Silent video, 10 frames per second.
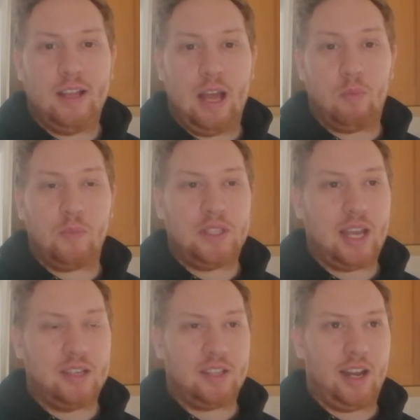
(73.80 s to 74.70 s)
when we
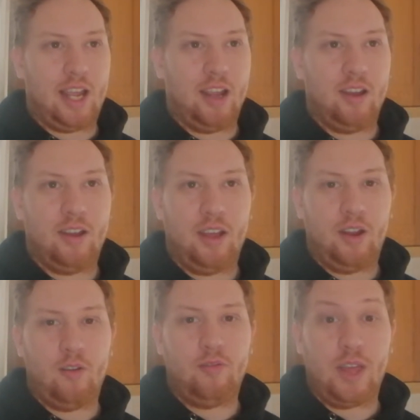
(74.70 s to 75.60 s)
test it later,
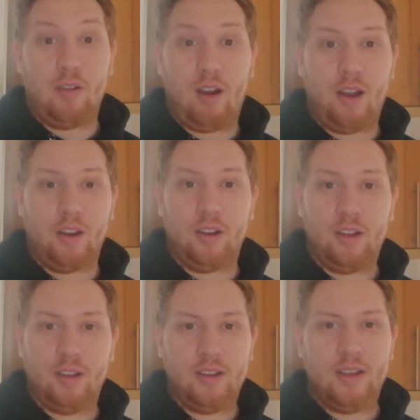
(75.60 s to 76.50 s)
and hopefully there aren't none,
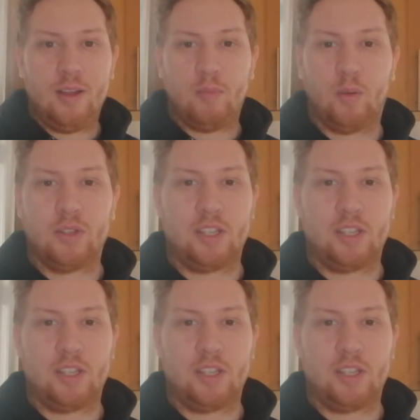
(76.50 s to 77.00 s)
but we'll